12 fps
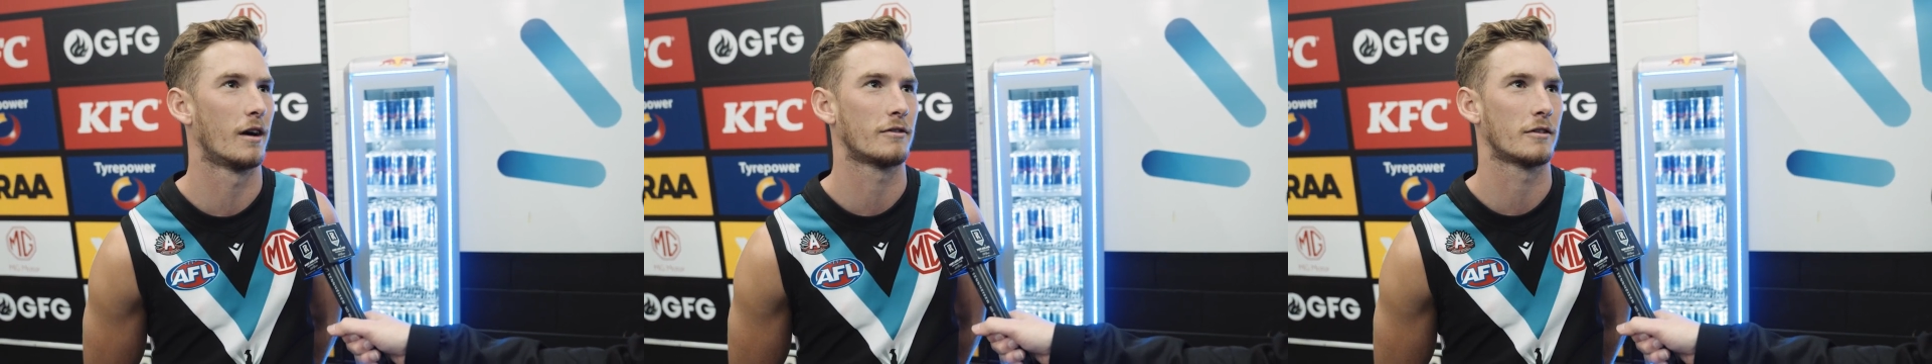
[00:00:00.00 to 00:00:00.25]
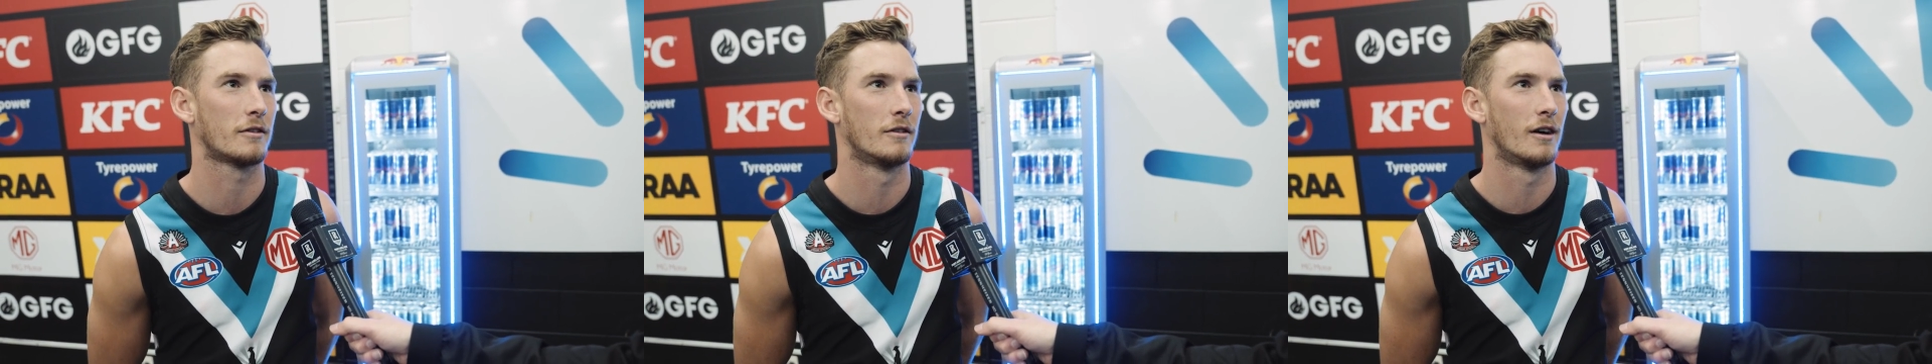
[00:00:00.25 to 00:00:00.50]

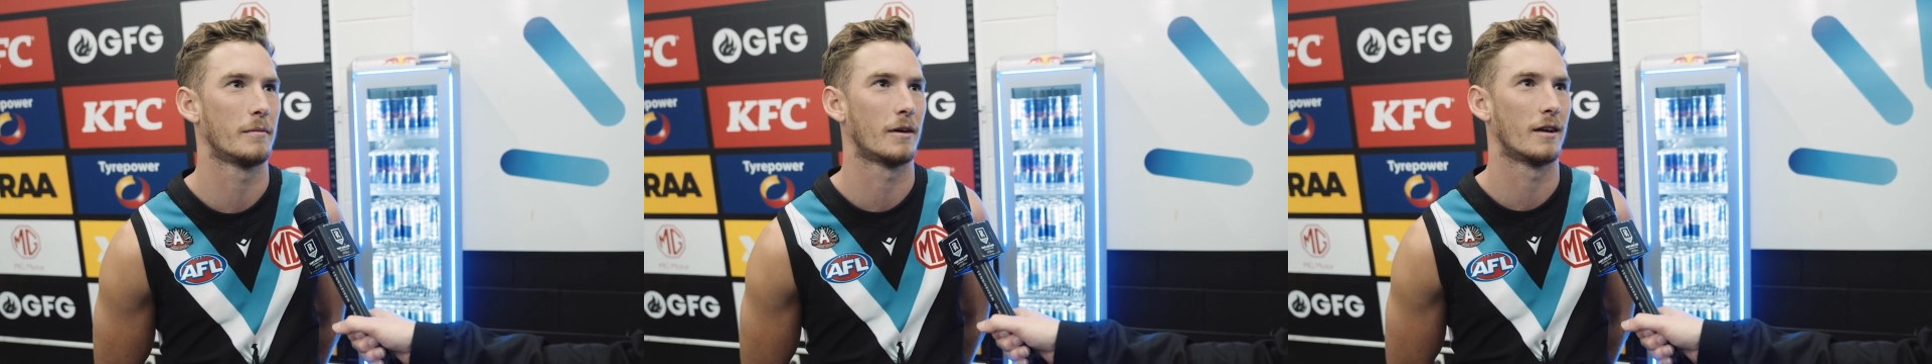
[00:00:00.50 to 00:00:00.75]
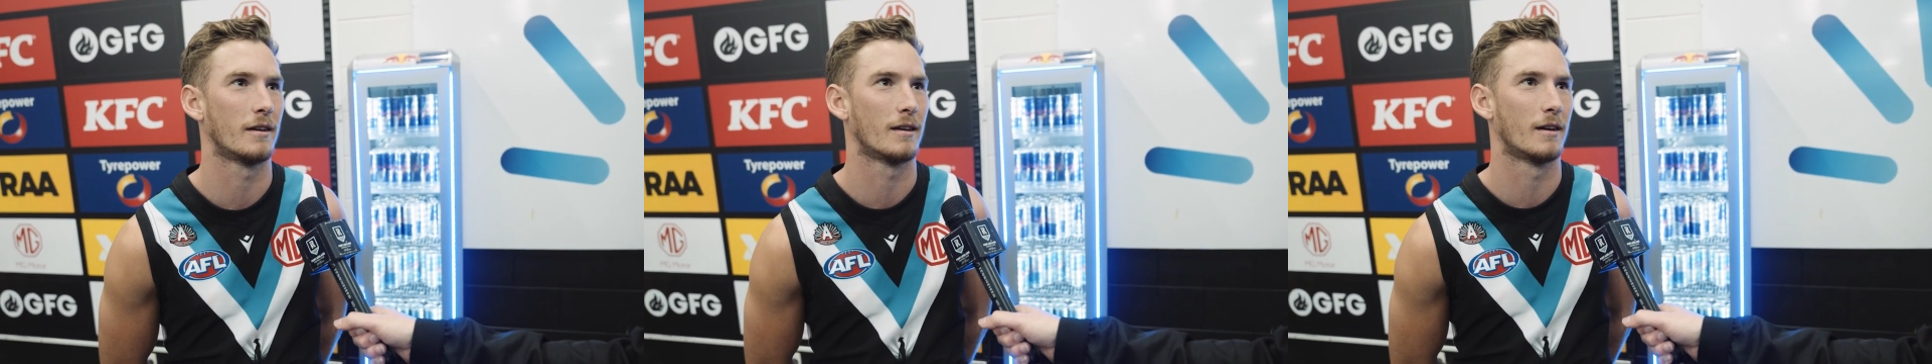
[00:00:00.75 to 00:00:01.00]
after tonight,
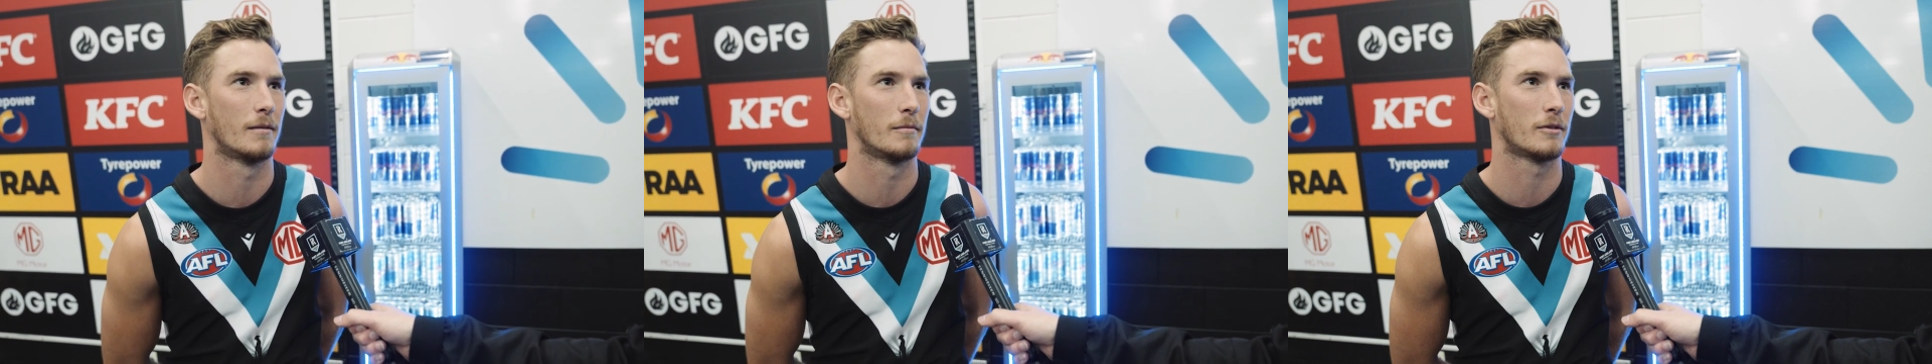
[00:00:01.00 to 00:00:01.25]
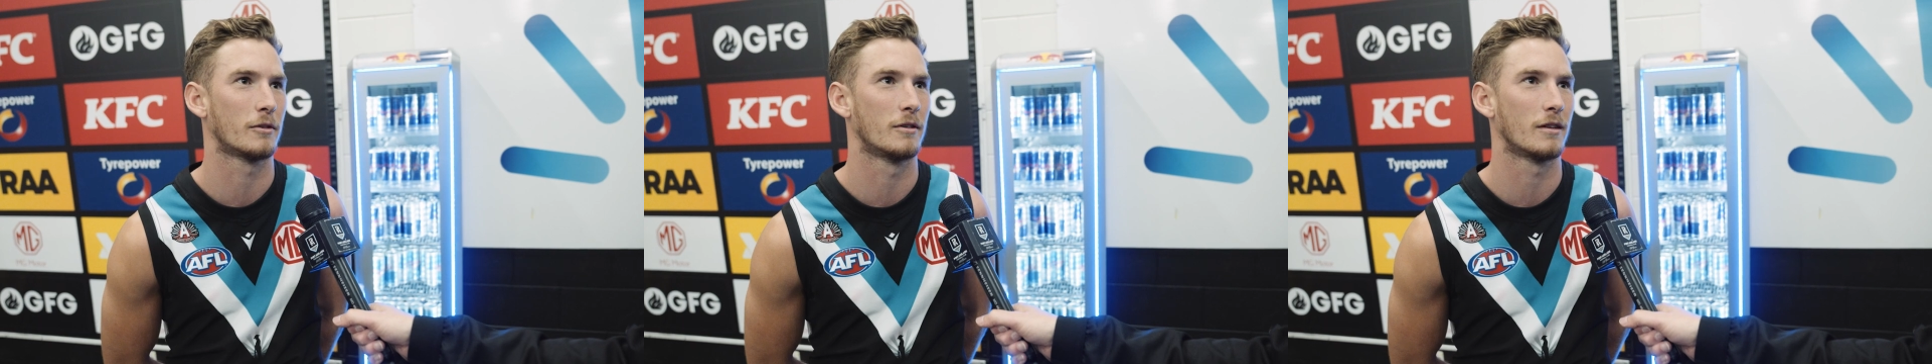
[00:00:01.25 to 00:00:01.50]
but
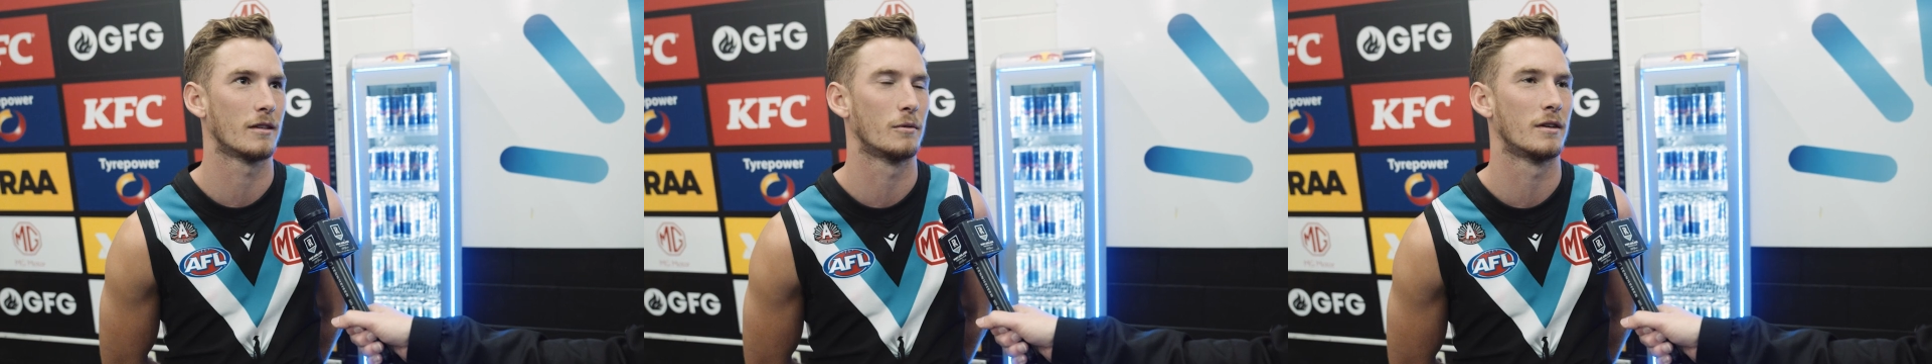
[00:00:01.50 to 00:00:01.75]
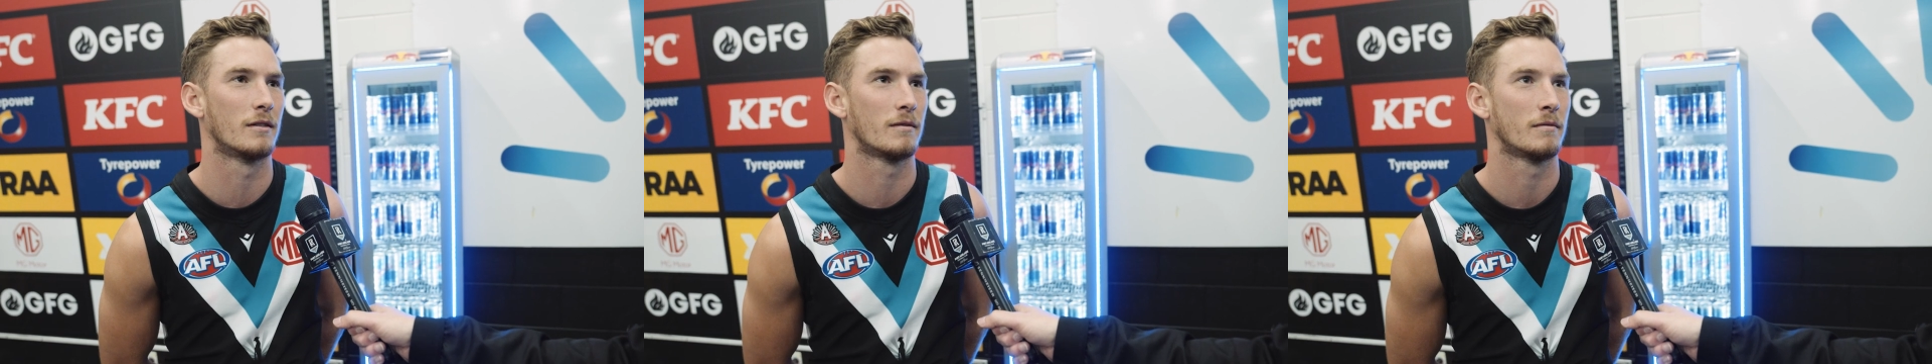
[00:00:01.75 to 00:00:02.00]
it's good to get the
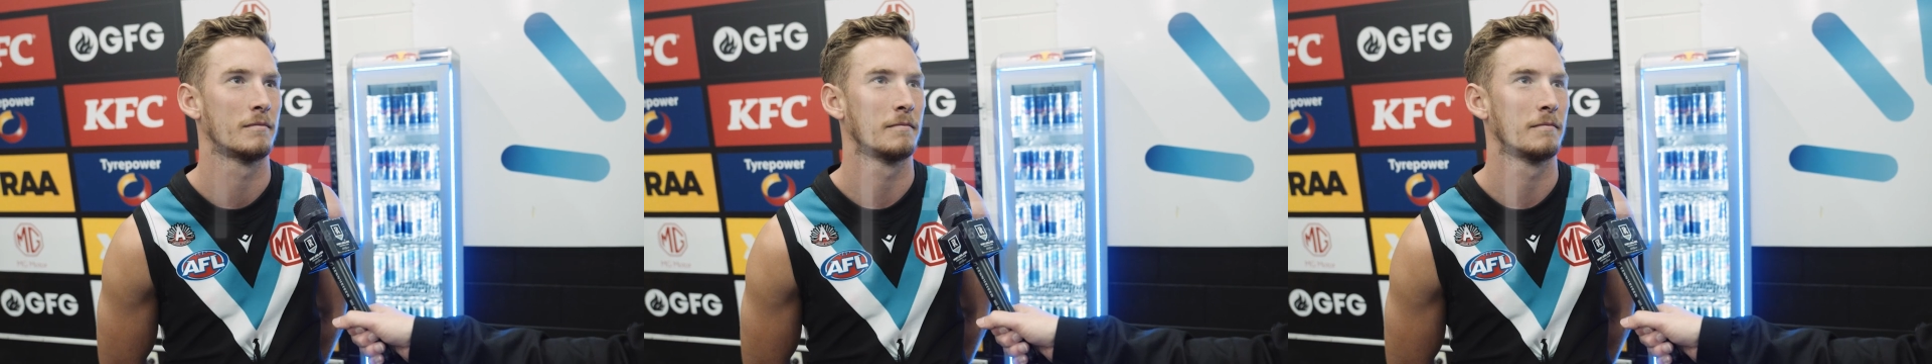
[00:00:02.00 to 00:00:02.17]
win.